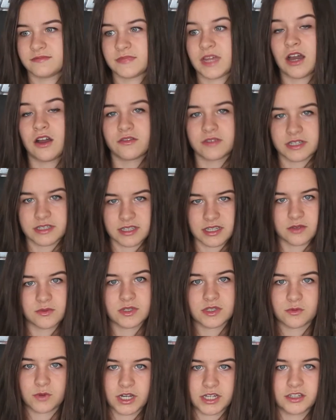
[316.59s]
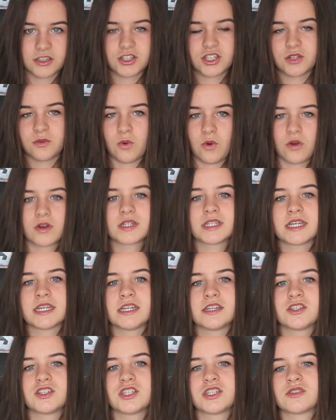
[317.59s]
That obviously was when she walked in
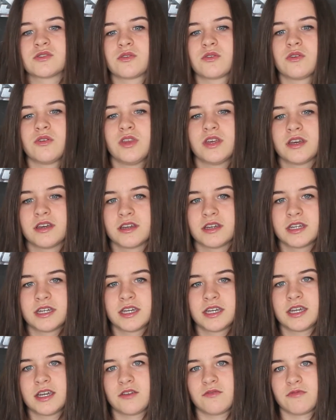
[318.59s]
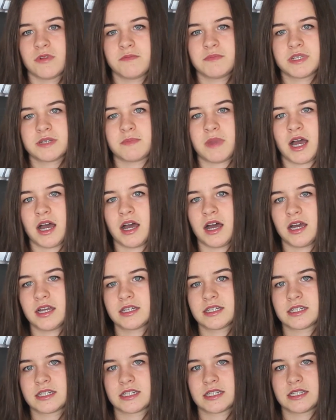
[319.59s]
and she saw all the ripped
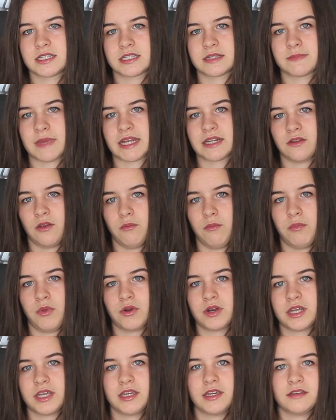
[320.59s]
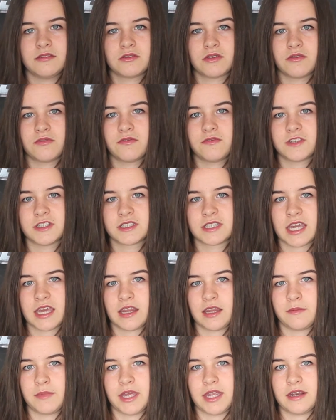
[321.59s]
apart, dismantled bodies of the
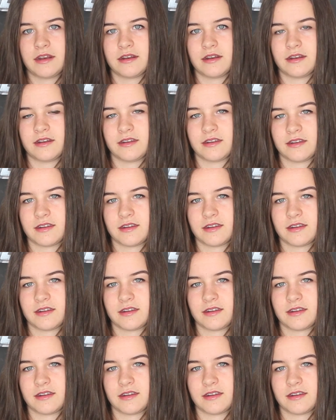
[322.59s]
sailormen.